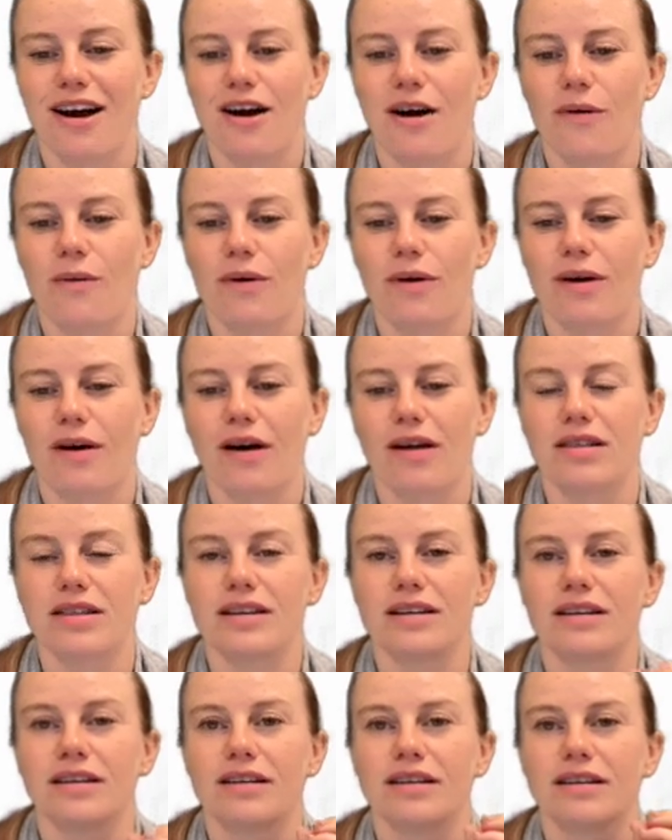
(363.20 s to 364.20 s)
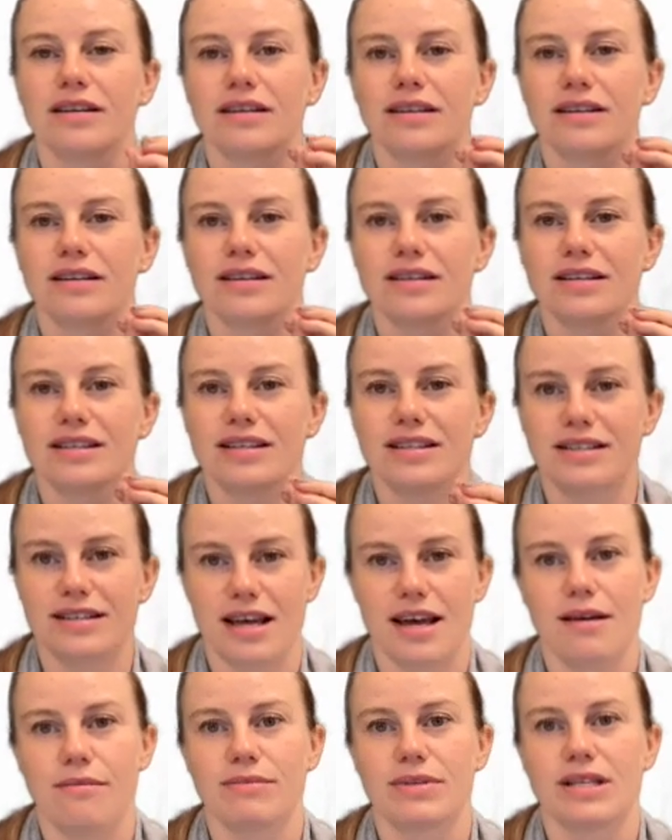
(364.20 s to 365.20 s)
we're on the
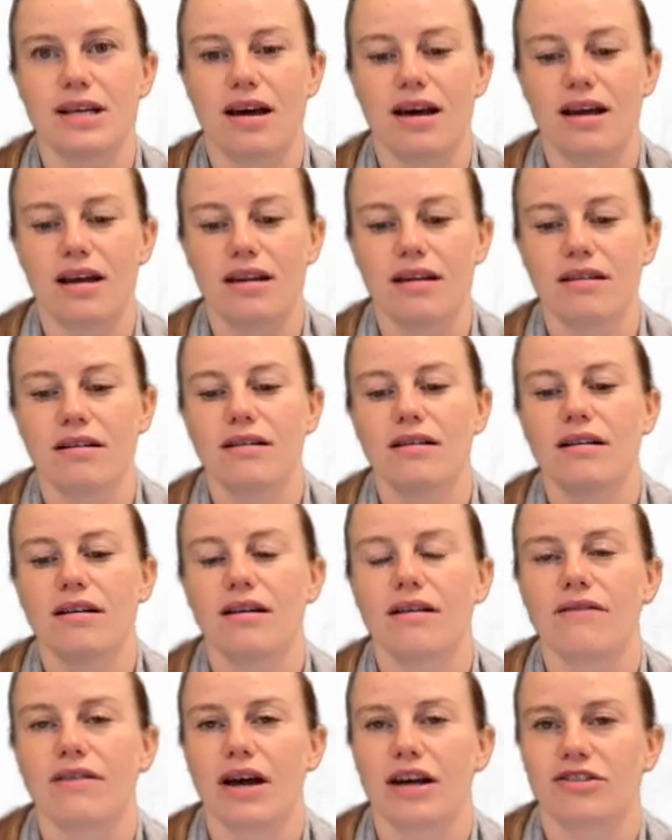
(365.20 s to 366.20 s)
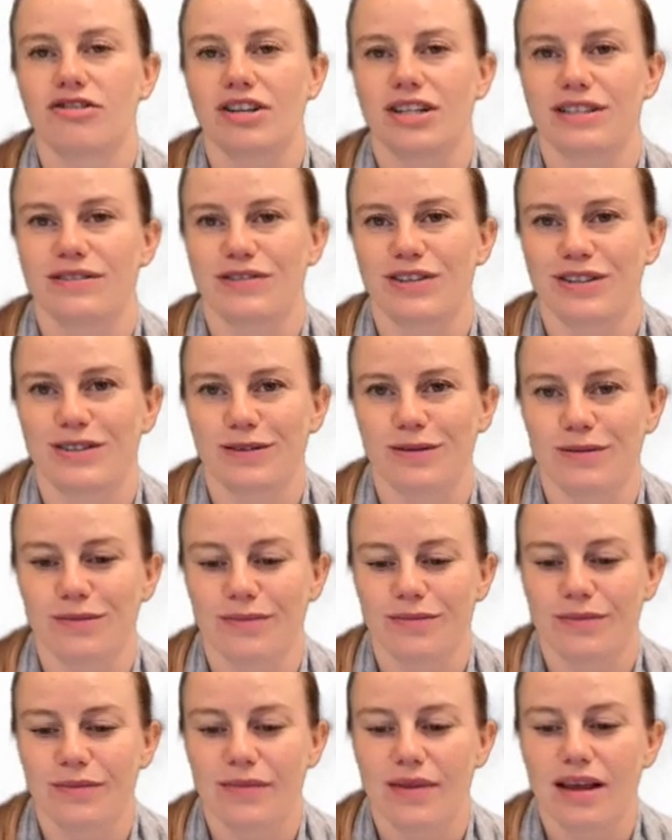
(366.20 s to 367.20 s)
same side of that transversal.
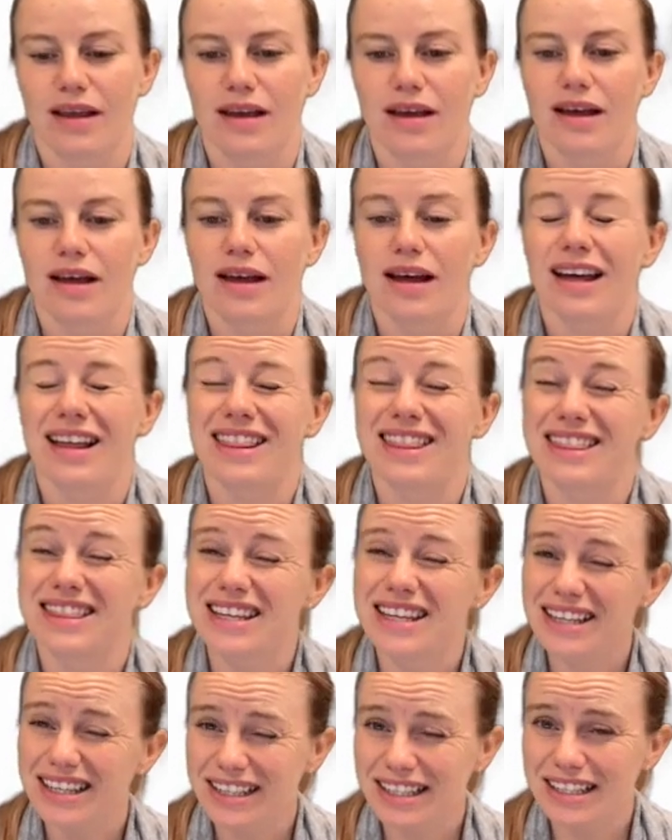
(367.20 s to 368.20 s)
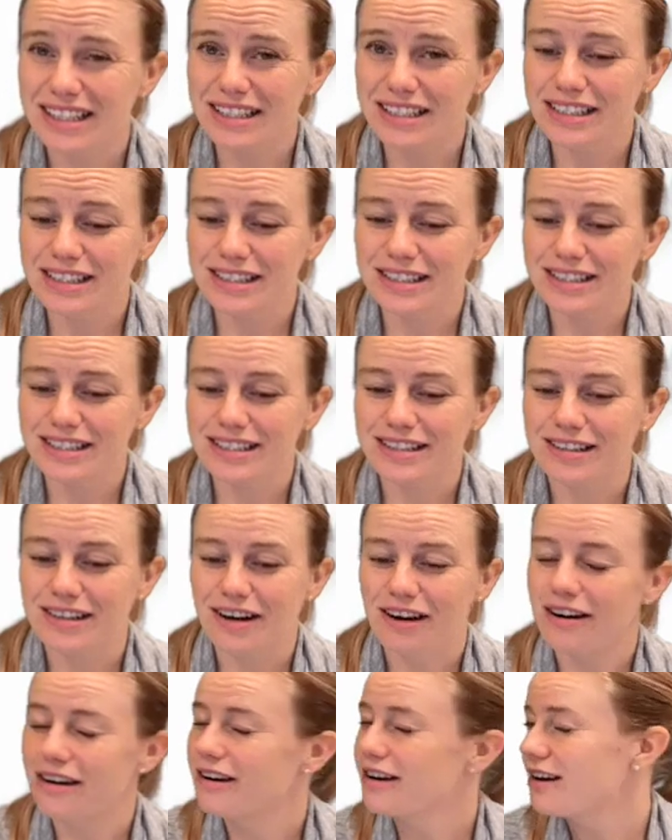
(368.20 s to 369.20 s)
And these are
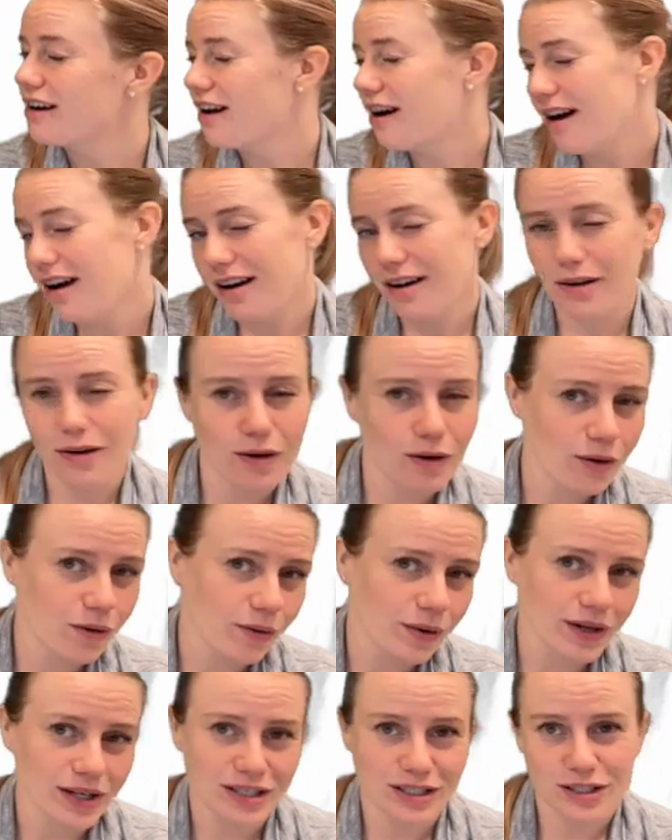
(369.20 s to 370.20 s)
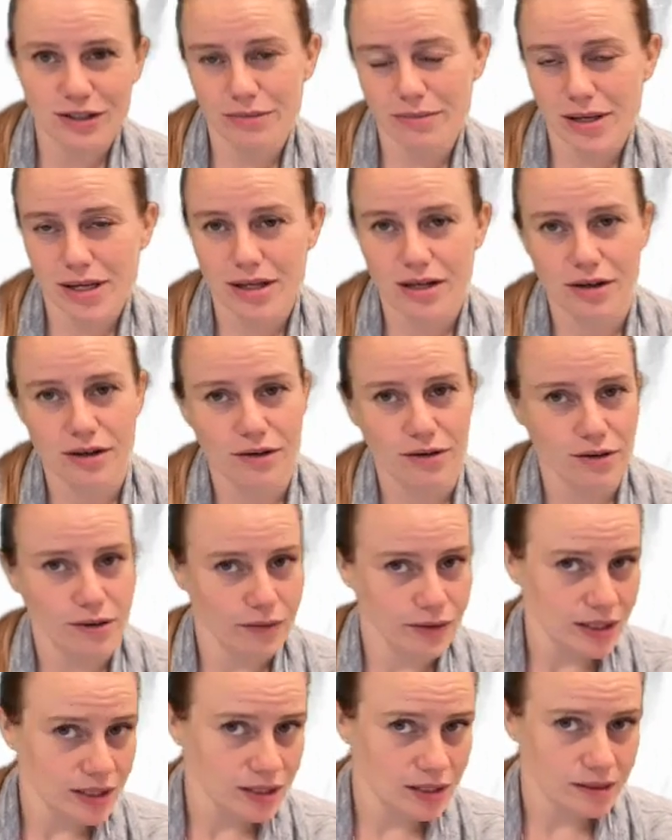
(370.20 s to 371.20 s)
not going to be
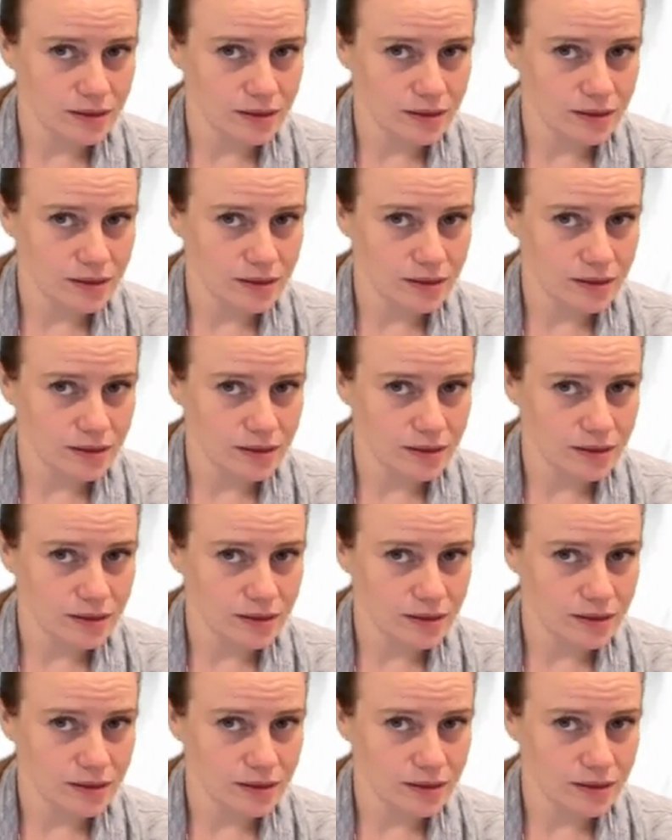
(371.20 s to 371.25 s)
congruent.